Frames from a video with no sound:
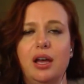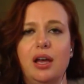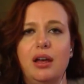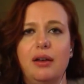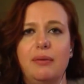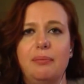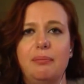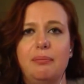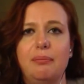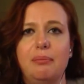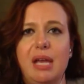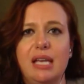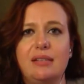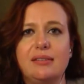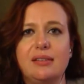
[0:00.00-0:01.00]
um,
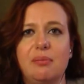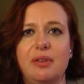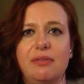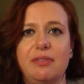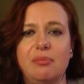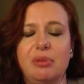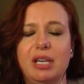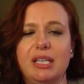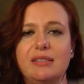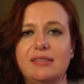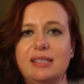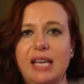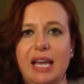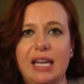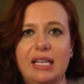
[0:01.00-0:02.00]
make some of the
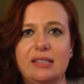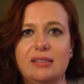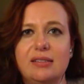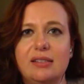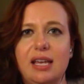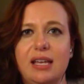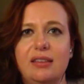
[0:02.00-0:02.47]
biggest gains